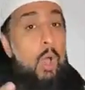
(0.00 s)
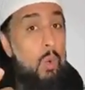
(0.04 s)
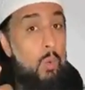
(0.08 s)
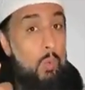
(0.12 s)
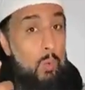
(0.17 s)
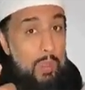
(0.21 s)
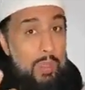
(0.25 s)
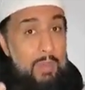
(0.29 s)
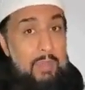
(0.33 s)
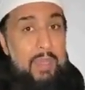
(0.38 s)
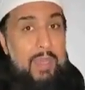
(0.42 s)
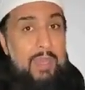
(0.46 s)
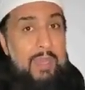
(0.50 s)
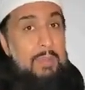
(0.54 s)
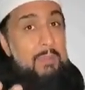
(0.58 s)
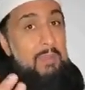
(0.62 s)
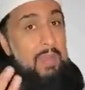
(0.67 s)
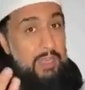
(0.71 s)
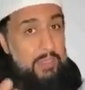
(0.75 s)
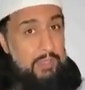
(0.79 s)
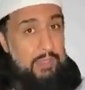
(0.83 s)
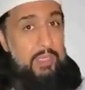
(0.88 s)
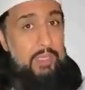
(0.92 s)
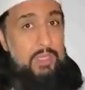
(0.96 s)
Women,
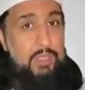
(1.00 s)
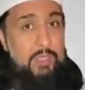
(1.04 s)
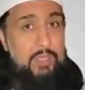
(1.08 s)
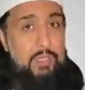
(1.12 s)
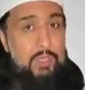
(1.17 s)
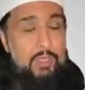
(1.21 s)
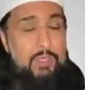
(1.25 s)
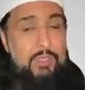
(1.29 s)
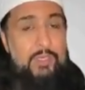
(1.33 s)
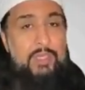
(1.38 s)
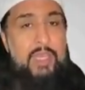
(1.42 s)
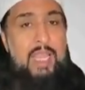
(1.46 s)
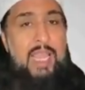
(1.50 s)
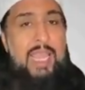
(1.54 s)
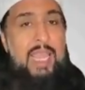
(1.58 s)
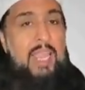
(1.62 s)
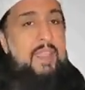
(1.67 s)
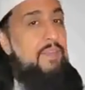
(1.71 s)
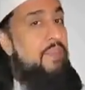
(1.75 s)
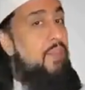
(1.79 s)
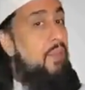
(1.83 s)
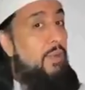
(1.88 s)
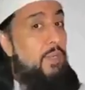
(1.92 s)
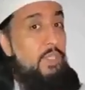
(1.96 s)
my sisters,
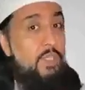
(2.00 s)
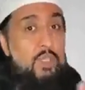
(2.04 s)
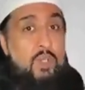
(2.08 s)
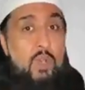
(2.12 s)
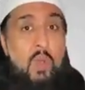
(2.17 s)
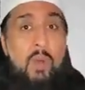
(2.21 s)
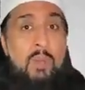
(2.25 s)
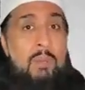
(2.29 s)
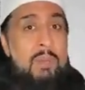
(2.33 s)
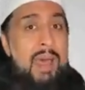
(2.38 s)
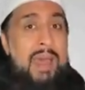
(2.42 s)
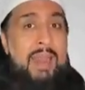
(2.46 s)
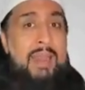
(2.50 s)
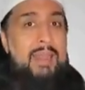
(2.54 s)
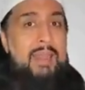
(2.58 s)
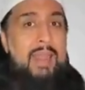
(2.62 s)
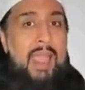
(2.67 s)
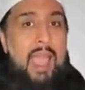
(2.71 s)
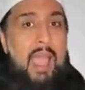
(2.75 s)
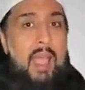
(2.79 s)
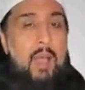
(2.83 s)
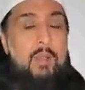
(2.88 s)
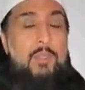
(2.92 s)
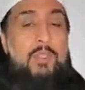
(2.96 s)
if there is no man in the
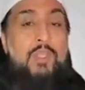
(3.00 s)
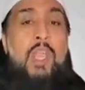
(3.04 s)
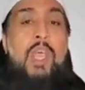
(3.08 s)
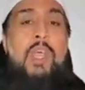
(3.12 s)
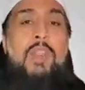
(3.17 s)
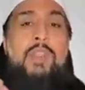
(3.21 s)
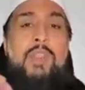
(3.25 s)
house,